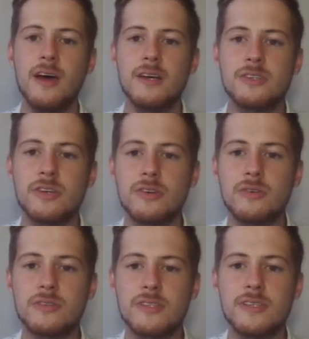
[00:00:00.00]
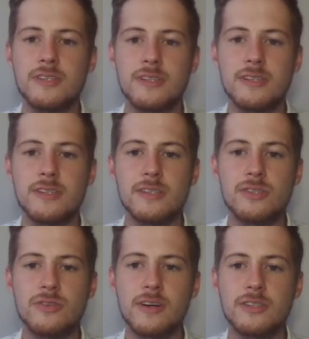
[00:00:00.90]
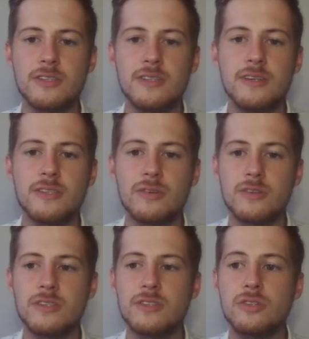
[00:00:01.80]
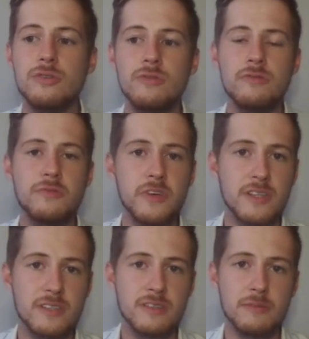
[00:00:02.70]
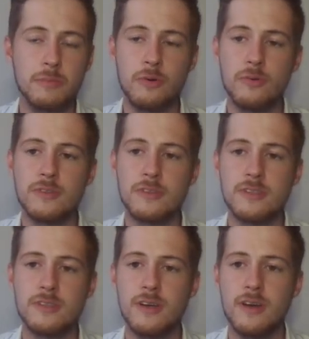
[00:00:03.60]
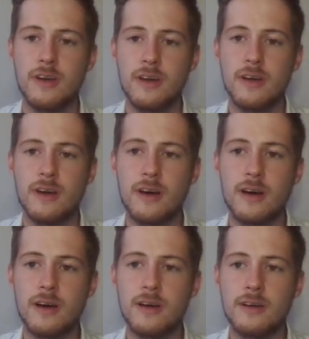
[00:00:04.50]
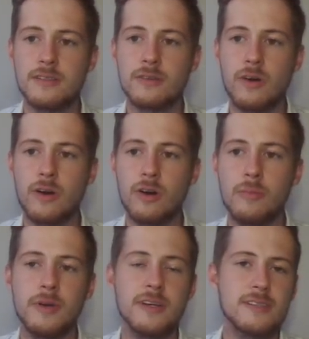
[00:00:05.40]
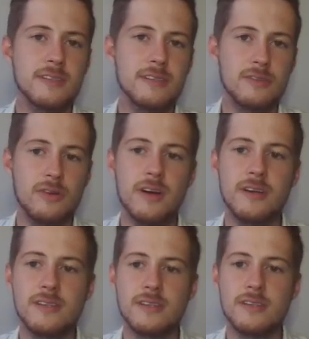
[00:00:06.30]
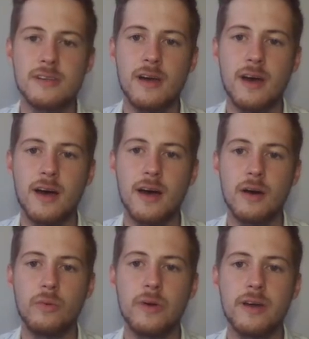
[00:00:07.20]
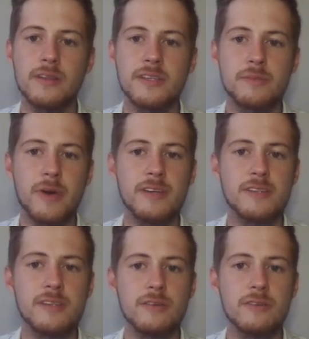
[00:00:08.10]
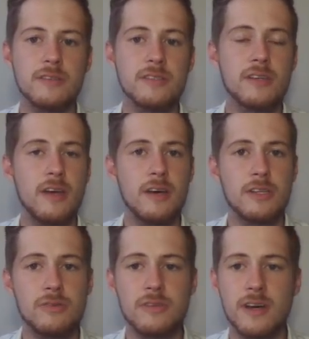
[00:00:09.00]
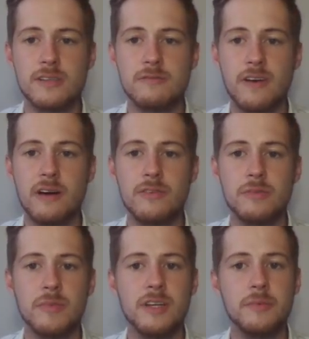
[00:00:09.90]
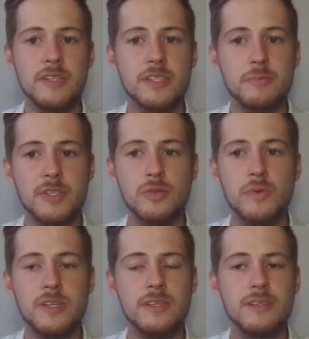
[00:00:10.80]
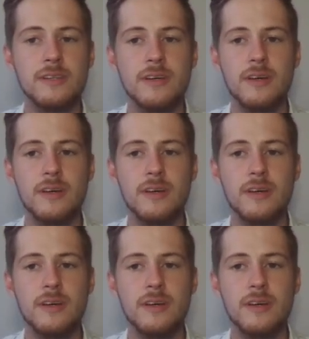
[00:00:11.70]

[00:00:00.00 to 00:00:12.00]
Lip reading: So you'll see that this is a structure. It's got two fixed supports. It's quite a complex truss where the spacing is 2,500 millimeters between